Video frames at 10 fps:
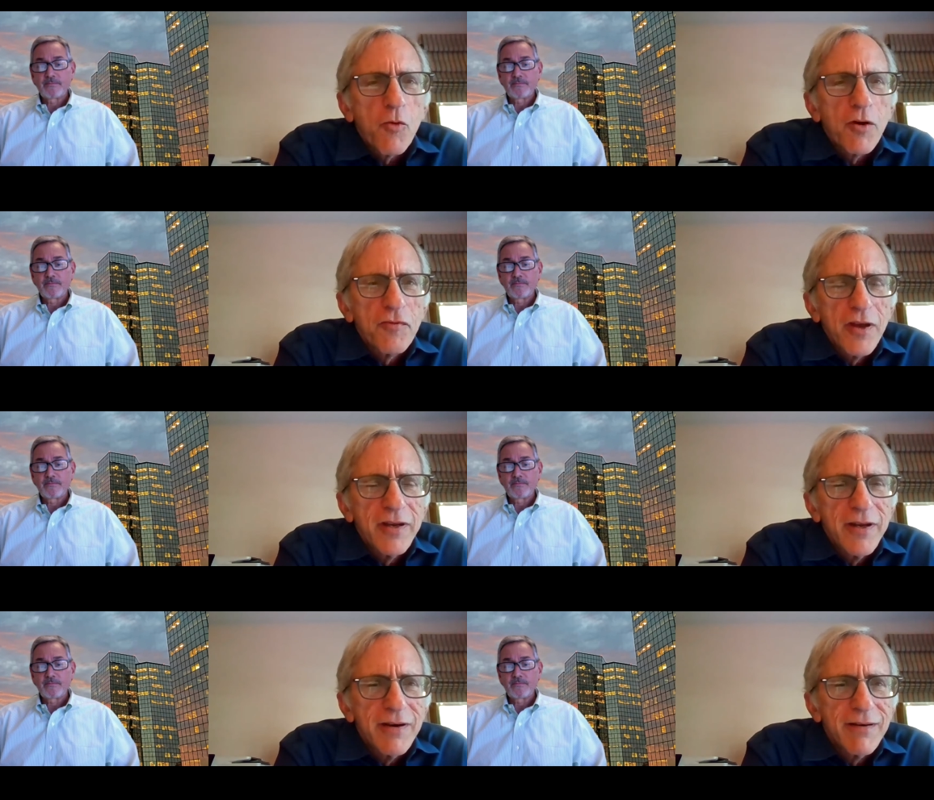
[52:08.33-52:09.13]

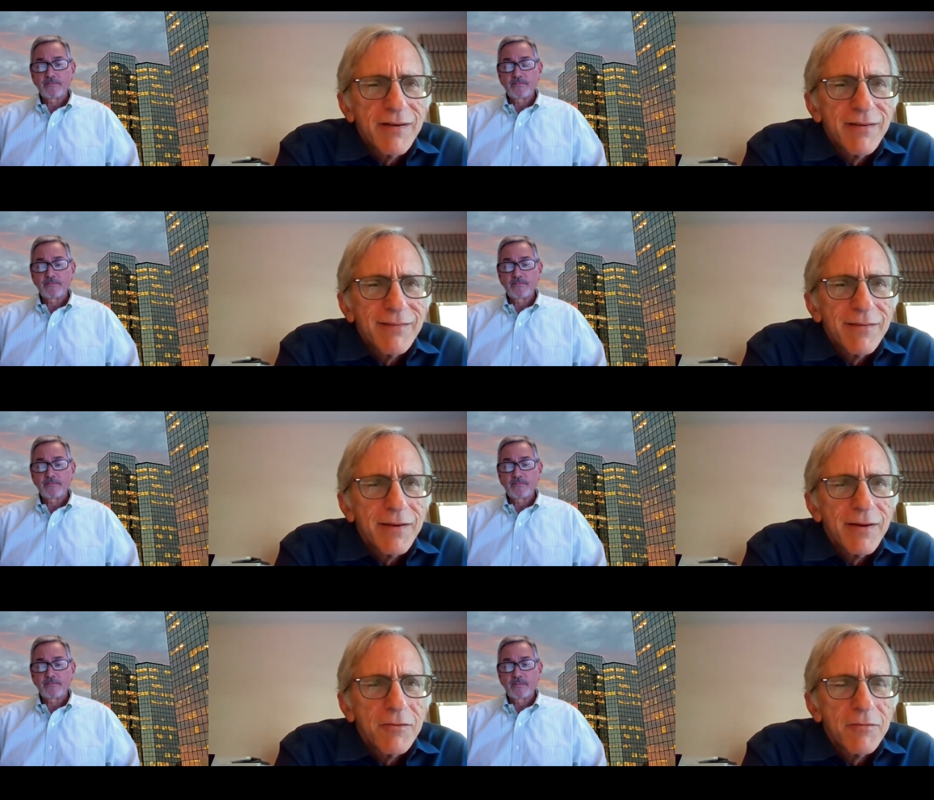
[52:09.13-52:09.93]
Speaker 1: forefront here,
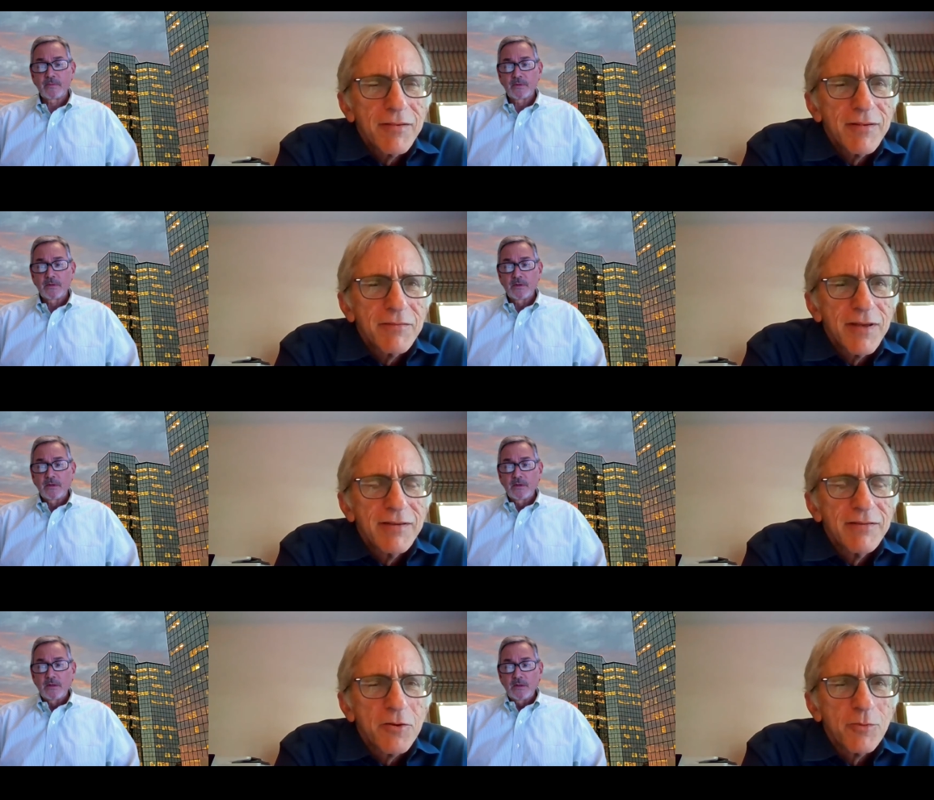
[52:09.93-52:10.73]
you know, in,
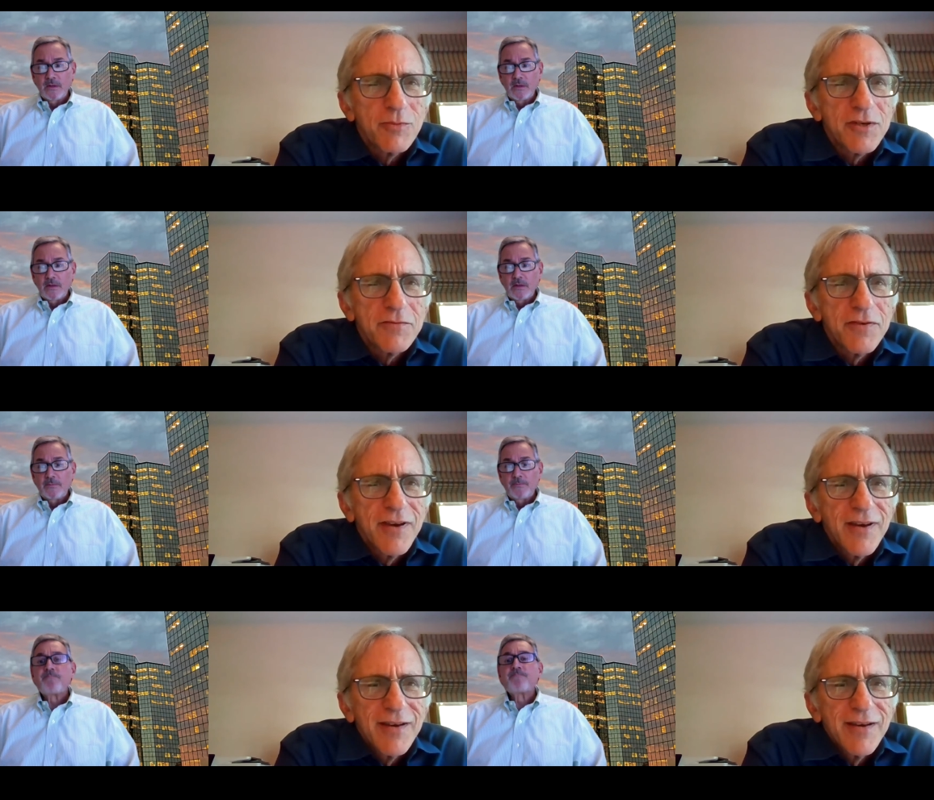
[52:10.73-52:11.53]
in terms of
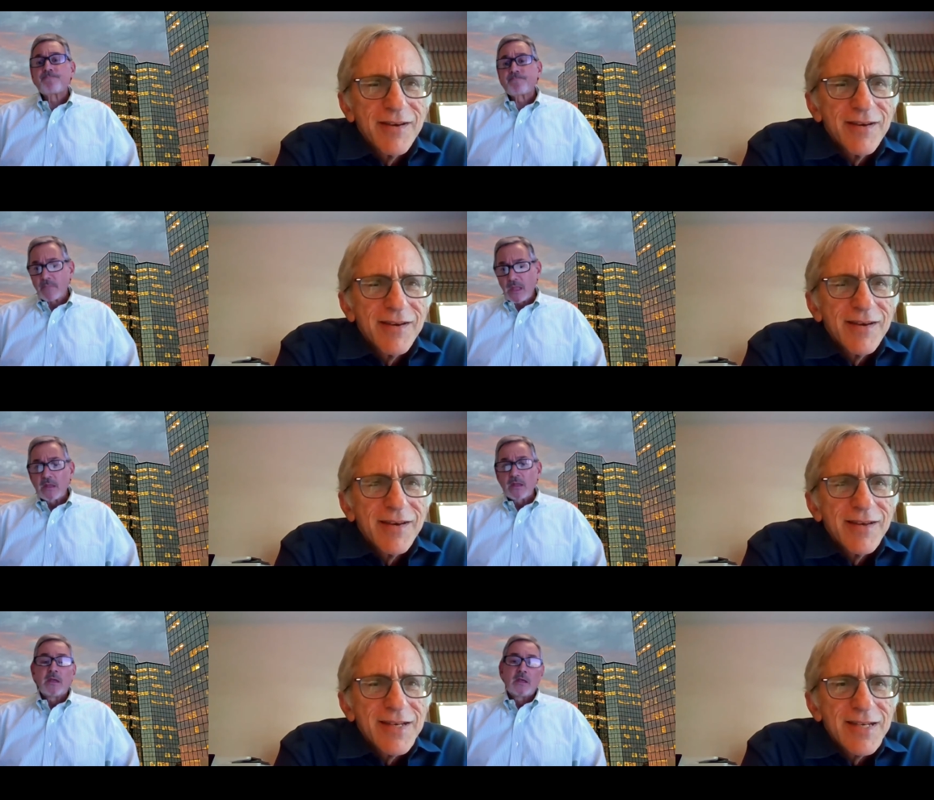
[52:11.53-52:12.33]

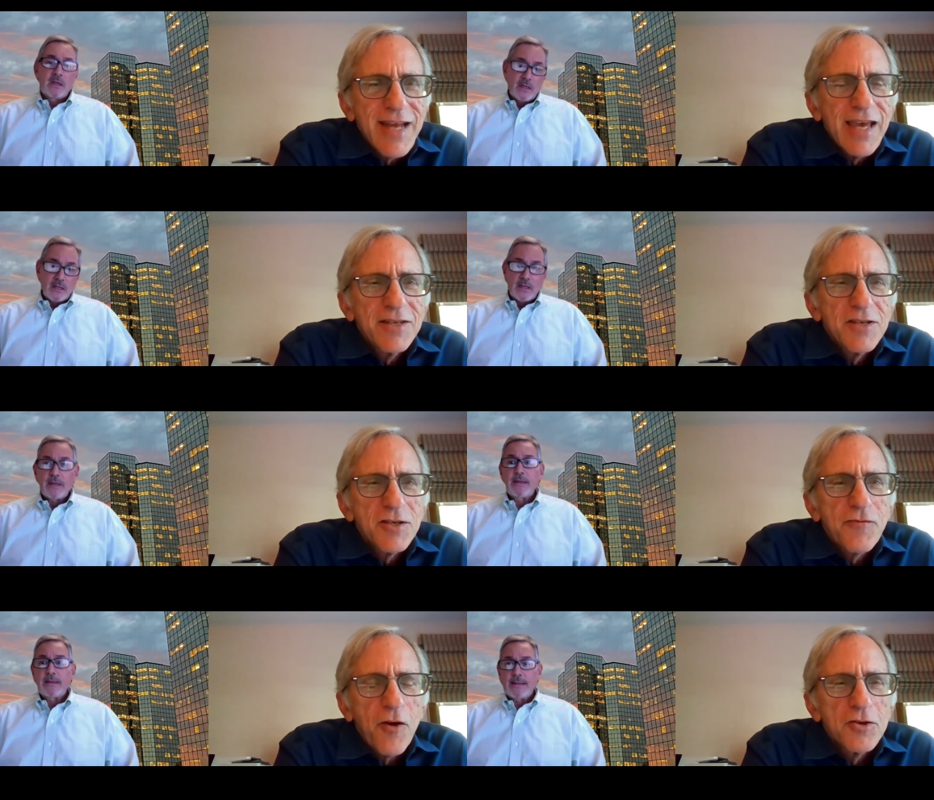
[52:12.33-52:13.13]
states,
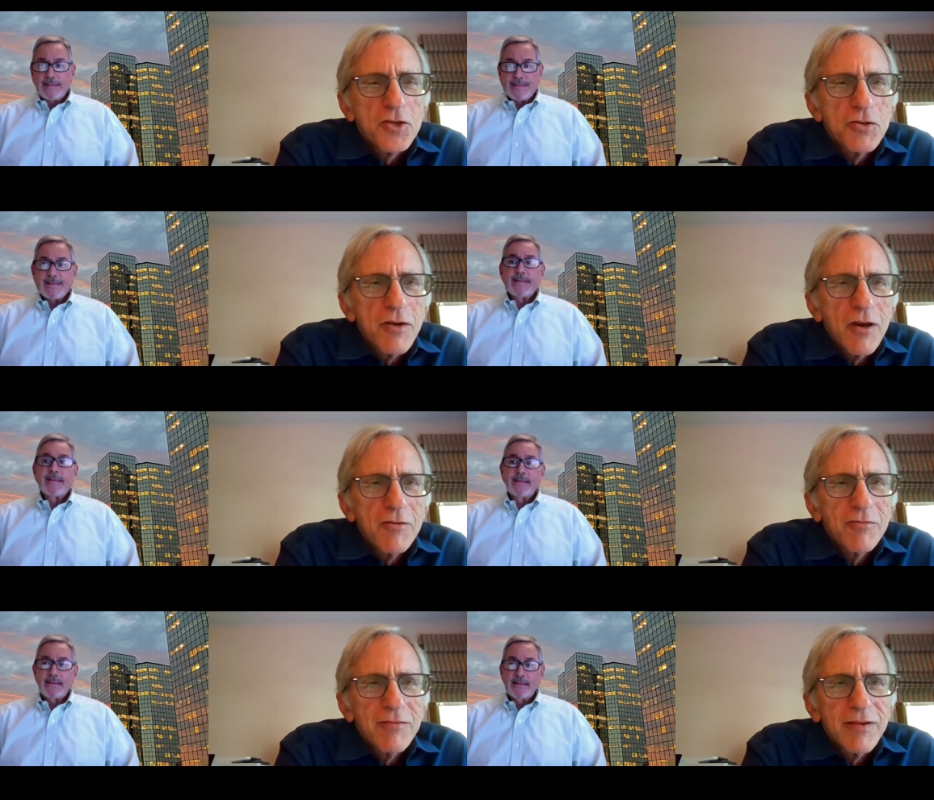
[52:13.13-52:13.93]
as far as you
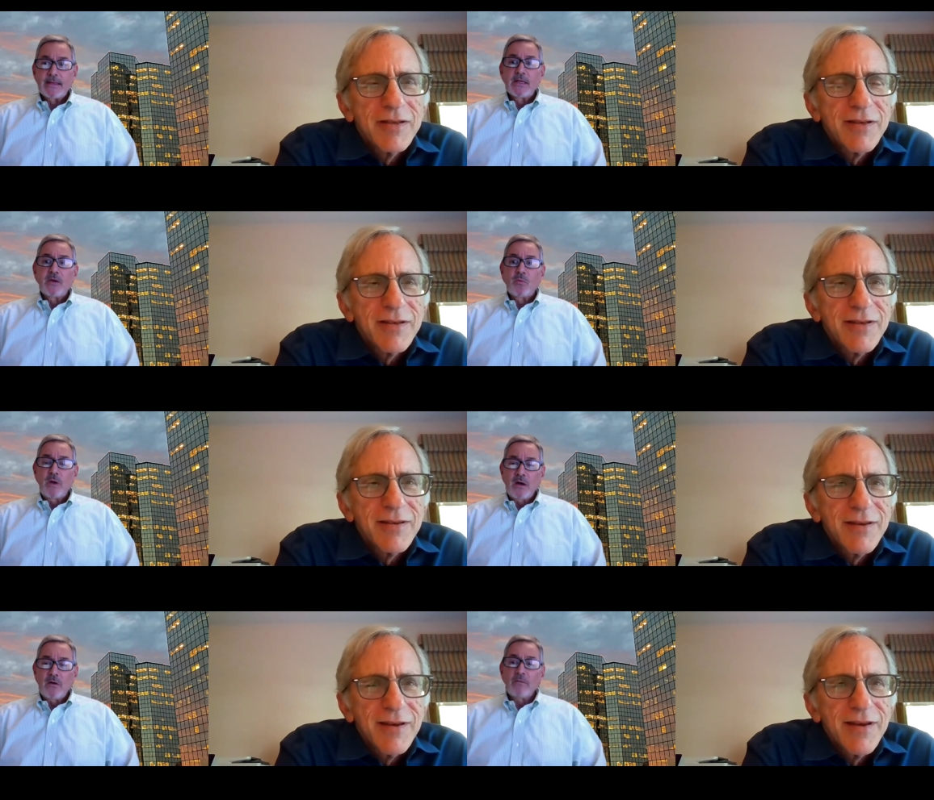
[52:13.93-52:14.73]
know?
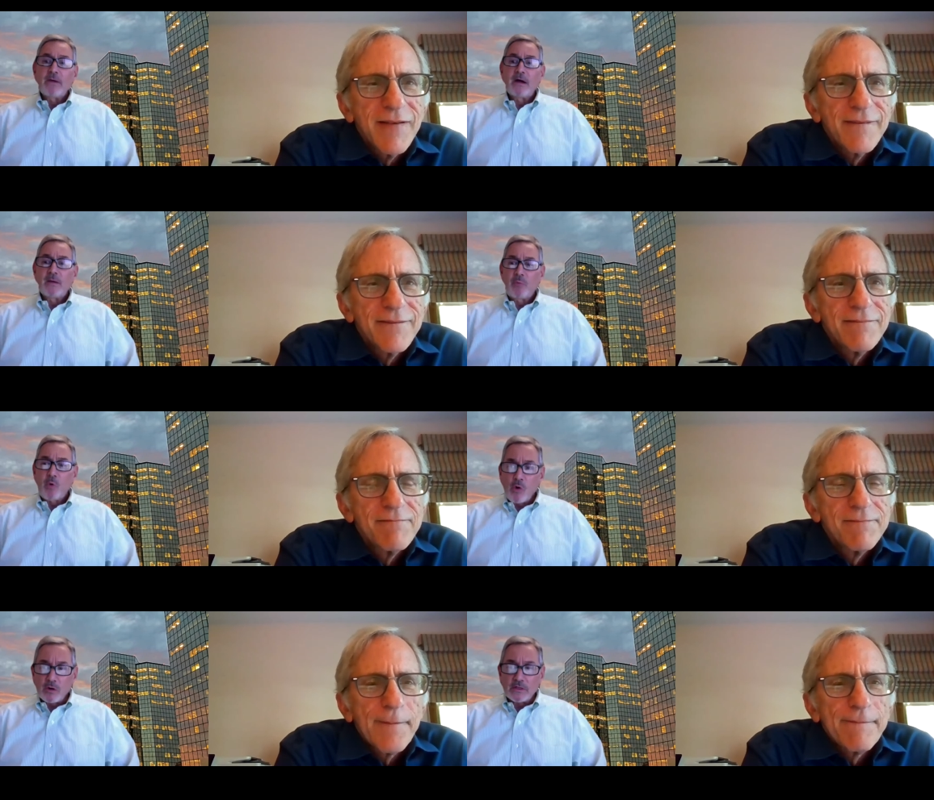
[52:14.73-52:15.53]
Speaker 2: Well, uh,
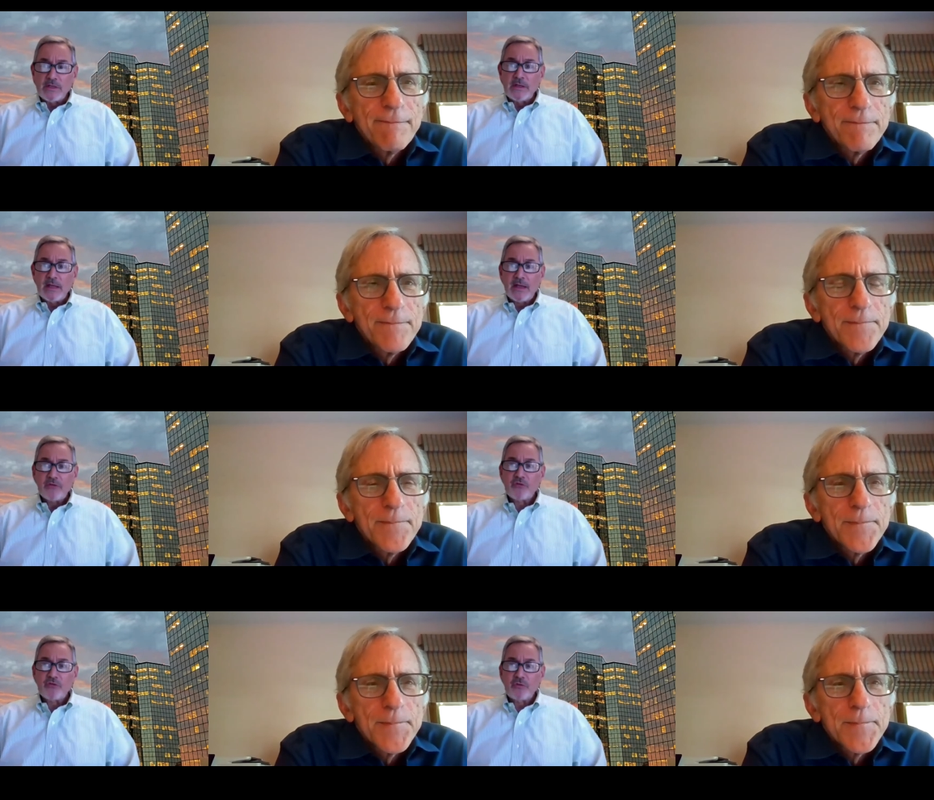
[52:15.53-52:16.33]
Portland has,
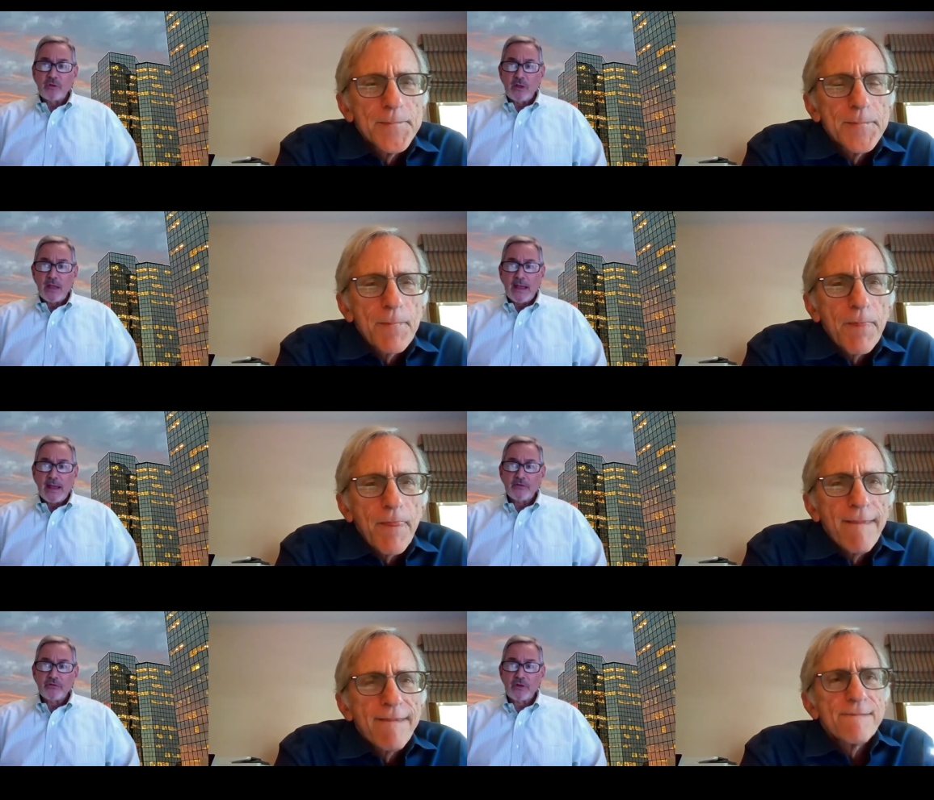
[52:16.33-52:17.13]

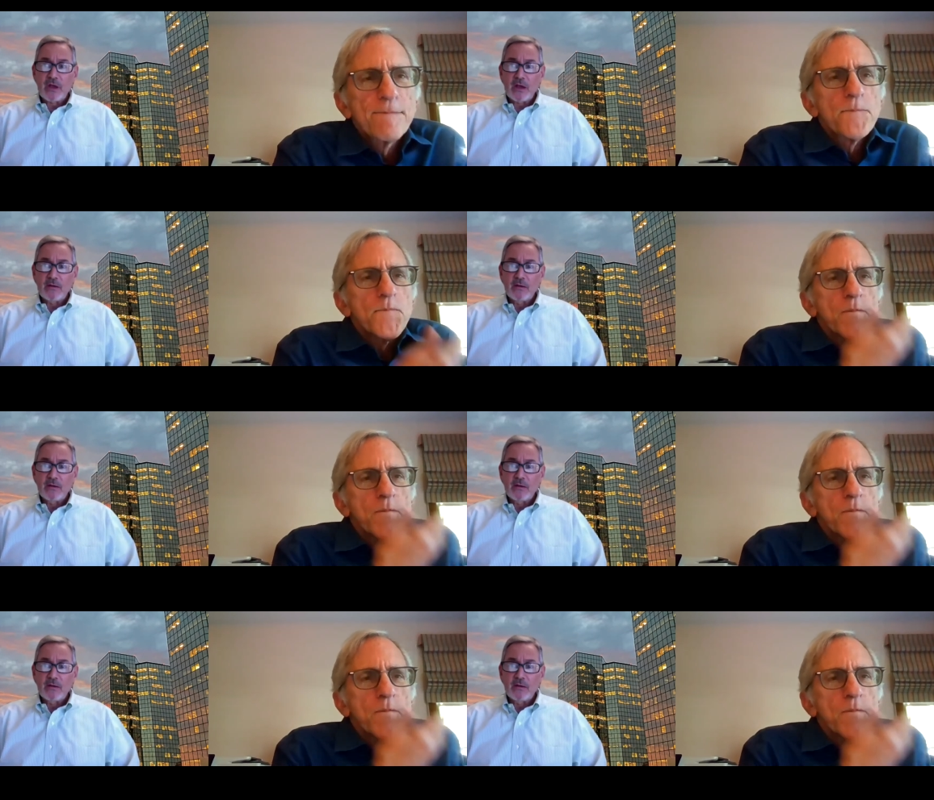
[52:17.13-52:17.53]
has uh,